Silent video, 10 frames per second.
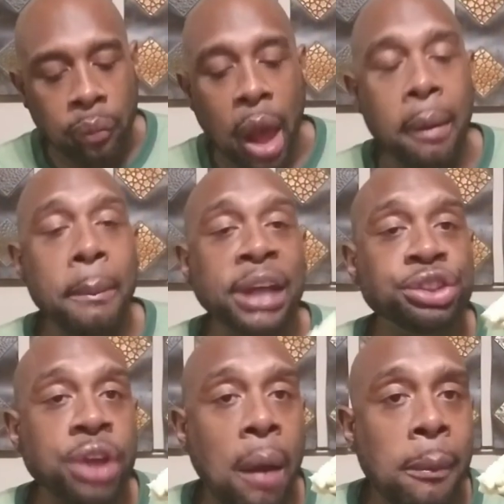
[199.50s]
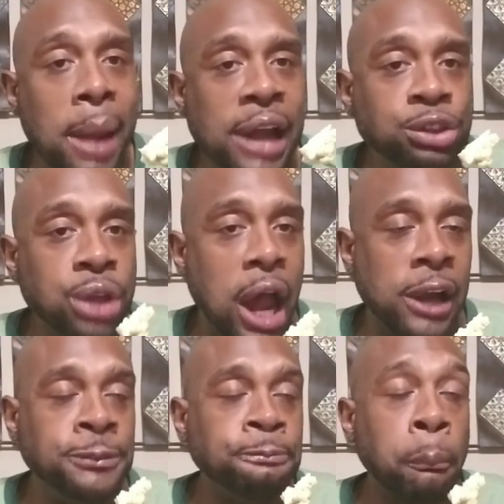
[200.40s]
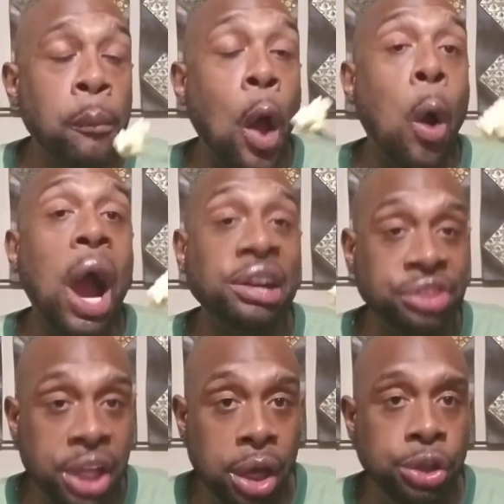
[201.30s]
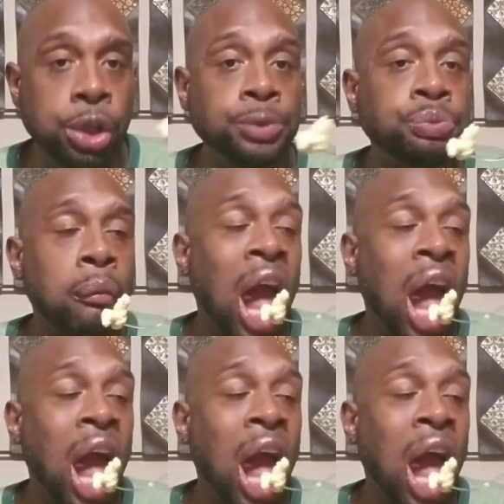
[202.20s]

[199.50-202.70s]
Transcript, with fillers: let me make sure I remind you guys, or I tell you,